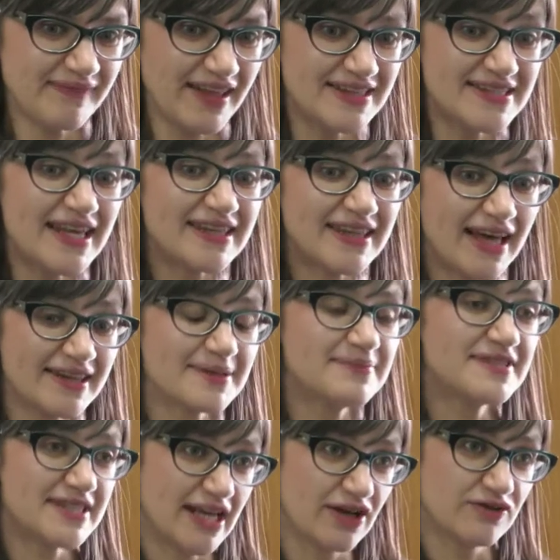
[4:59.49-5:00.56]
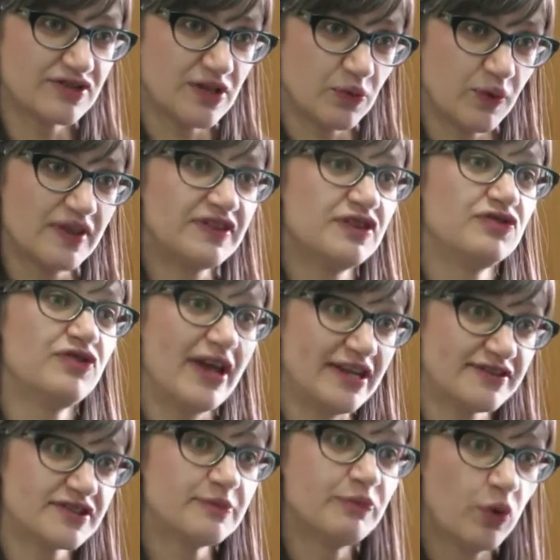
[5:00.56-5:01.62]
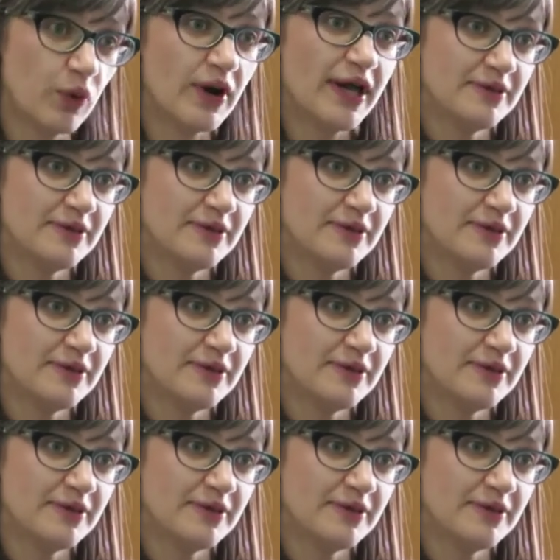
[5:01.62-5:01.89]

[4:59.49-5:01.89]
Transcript: said that themselves, that with the right support